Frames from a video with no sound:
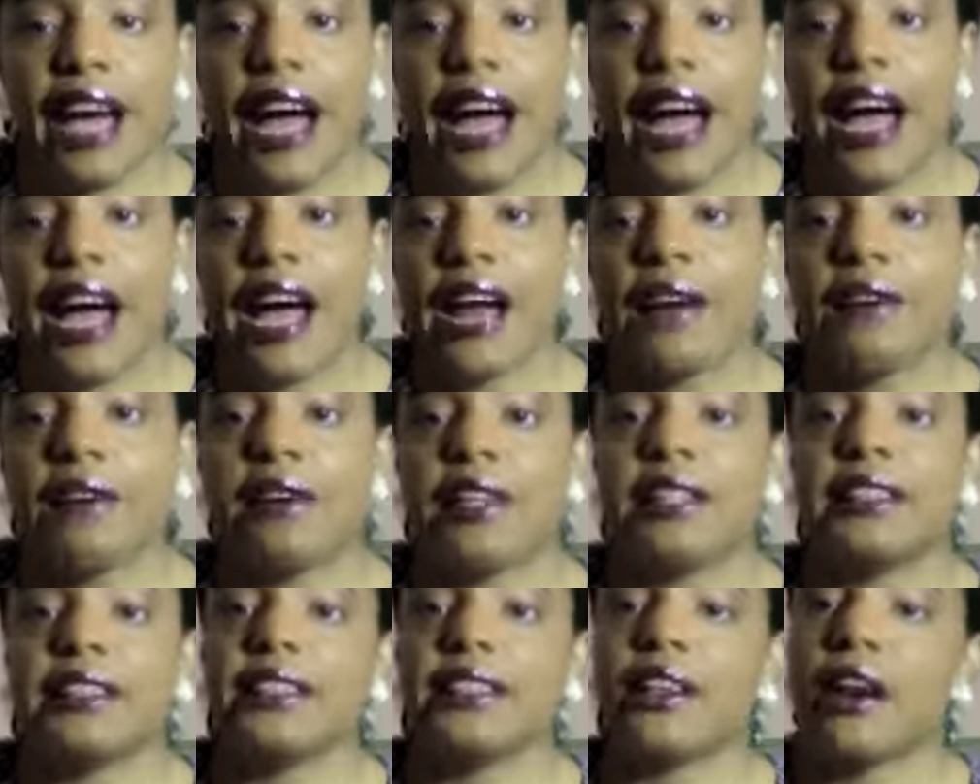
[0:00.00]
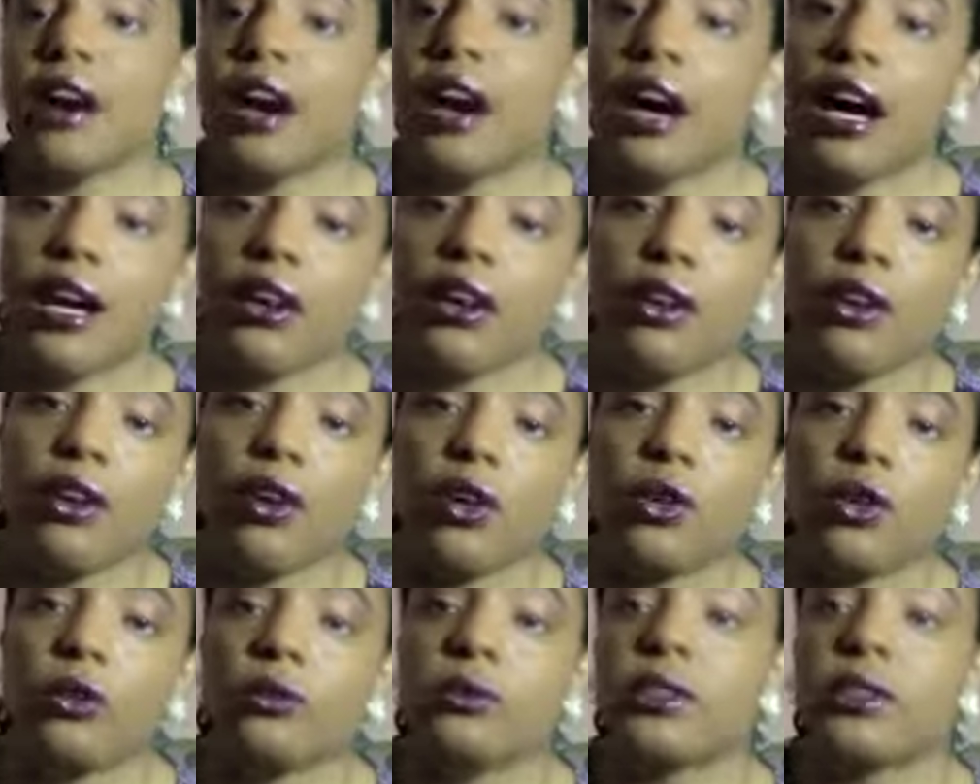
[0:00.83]
irons, the hot
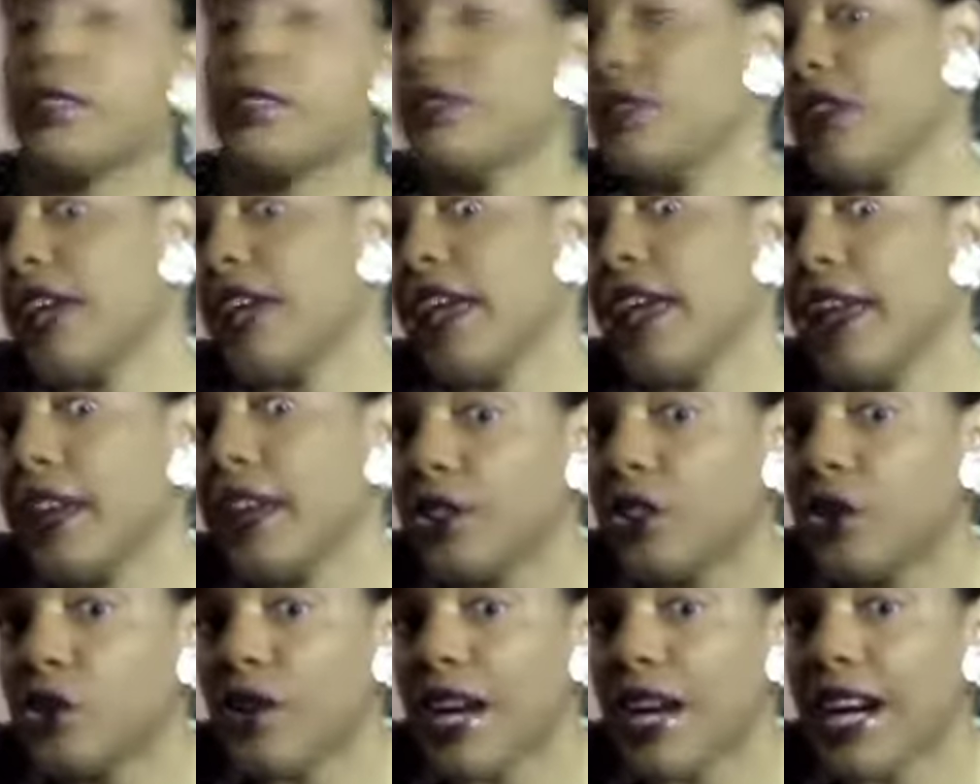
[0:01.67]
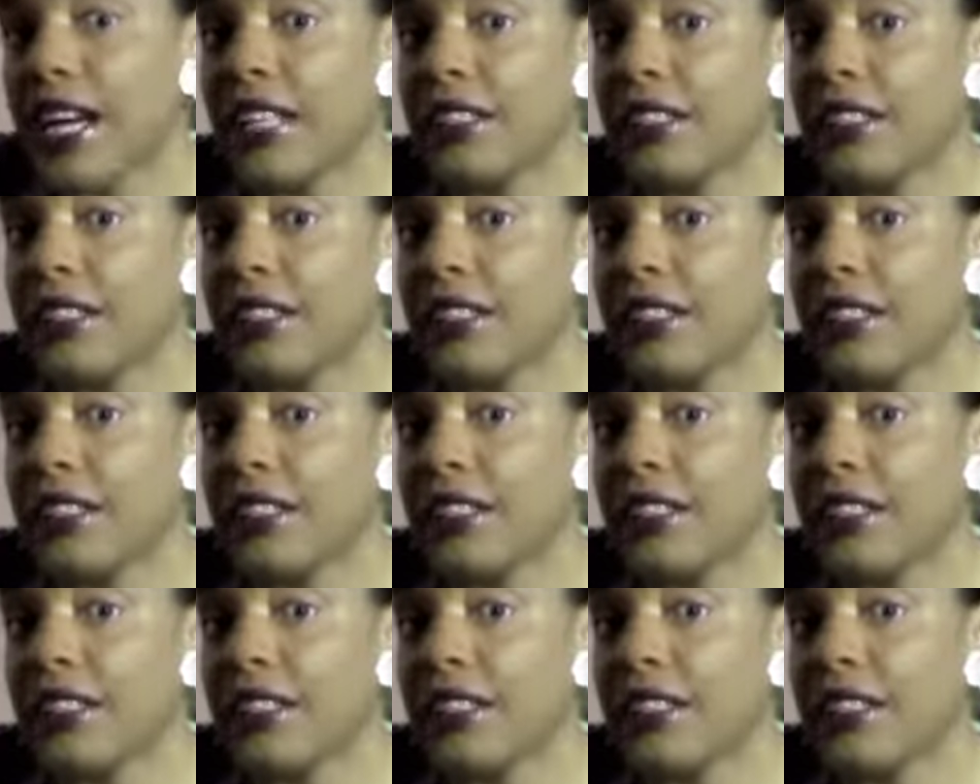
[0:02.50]
combs, the hair dryer,